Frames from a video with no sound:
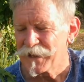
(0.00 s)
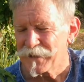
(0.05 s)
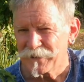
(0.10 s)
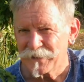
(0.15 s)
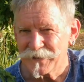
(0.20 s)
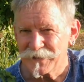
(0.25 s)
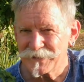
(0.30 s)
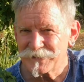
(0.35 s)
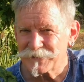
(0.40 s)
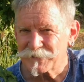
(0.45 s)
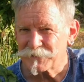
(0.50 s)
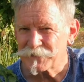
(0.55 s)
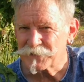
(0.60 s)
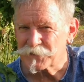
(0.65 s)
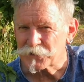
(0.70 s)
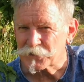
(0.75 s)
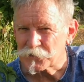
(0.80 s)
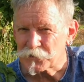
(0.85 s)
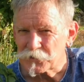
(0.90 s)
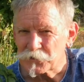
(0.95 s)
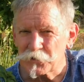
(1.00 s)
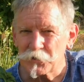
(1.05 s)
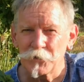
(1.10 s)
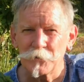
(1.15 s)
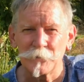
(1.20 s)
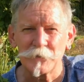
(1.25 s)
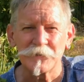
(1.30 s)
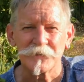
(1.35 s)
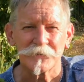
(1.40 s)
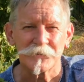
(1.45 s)
These are a
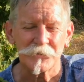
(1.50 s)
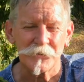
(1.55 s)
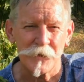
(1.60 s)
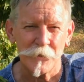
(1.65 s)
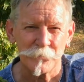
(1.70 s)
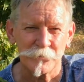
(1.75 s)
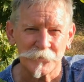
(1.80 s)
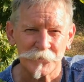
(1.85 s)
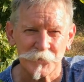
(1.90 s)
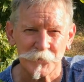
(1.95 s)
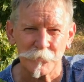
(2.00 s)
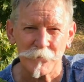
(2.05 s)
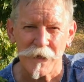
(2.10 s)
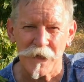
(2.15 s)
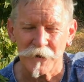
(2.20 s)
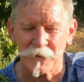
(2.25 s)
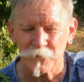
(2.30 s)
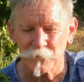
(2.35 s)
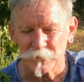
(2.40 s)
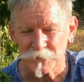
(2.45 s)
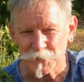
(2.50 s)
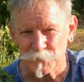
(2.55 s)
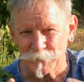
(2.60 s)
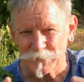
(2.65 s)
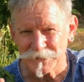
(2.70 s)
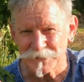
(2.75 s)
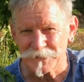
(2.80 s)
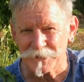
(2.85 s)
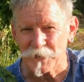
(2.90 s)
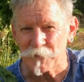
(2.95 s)
determinate type of tomato, which
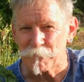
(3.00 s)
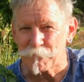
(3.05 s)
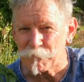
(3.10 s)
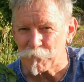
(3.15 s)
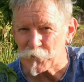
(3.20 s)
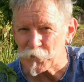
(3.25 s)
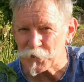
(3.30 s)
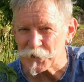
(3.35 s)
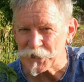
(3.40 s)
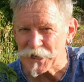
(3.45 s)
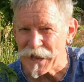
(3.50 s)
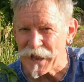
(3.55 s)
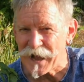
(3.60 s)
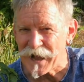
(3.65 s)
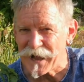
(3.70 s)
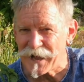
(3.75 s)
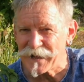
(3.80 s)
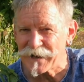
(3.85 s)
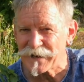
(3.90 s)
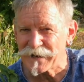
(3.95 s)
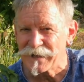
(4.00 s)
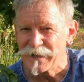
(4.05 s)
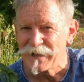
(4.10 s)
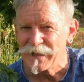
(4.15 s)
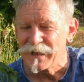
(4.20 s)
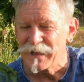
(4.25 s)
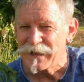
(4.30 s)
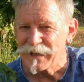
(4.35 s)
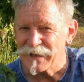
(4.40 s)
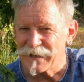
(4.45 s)
means they bush out,
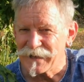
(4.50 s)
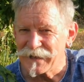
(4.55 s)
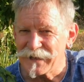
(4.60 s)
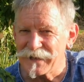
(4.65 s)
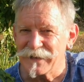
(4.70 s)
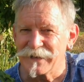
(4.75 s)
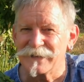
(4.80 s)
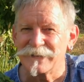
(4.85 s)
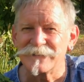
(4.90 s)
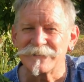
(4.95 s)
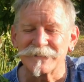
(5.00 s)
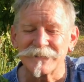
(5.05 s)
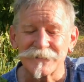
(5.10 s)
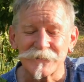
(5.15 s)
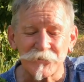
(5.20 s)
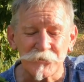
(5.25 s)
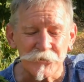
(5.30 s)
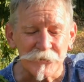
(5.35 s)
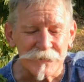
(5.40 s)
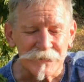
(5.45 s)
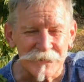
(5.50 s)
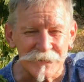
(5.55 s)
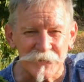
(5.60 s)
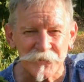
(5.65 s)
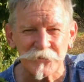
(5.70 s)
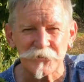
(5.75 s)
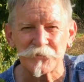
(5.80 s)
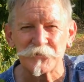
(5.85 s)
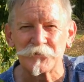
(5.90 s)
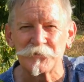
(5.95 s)
and
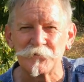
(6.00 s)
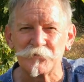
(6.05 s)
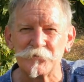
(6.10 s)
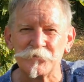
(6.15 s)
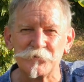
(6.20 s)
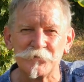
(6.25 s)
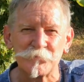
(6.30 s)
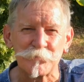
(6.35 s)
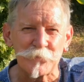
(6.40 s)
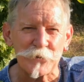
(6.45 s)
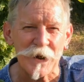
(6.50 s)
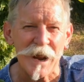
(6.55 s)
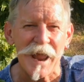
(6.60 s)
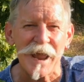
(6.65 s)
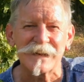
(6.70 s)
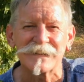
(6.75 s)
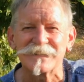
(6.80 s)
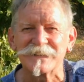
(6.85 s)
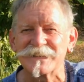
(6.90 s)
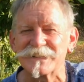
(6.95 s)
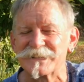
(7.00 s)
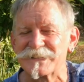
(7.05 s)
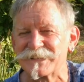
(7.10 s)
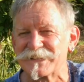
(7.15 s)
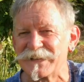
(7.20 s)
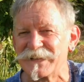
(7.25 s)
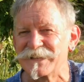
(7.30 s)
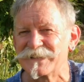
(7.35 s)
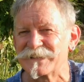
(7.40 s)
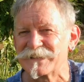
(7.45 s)
traditional practice
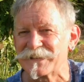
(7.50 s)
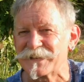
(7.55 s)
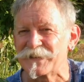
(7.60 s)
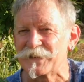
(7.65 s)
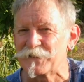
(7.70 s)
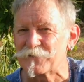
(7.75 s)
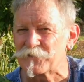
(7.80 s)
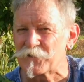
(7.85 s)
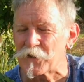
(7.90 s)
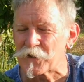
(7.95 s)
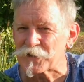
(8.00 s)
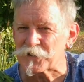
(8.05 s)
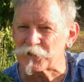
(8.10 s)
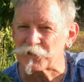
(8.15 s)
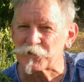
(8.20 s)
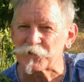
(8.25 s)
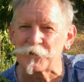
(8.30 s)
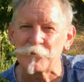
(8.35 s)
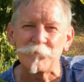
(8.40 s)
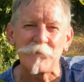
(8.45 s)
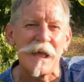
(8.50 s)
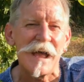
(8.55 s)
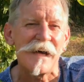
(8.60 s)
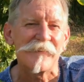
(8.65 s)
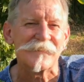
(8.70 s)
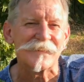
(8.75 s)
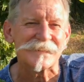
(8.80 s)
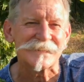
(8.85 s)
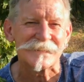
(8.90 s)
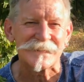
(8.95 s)
says that you've got to trim
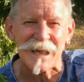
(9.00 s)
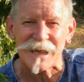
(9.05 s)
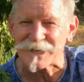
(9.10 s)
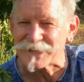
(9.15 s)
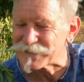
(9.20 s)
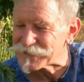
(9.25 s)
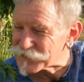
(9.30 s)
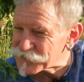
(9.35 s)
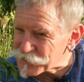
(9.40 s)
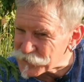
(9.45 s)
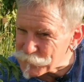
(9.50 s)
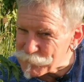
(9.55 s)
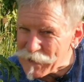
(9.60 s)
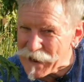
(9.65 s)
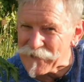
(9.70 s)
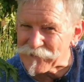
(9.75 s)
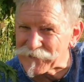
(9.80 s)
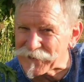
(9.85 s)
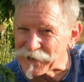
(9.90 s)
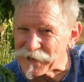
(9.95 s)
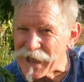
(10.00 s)
out the suckers, trim out the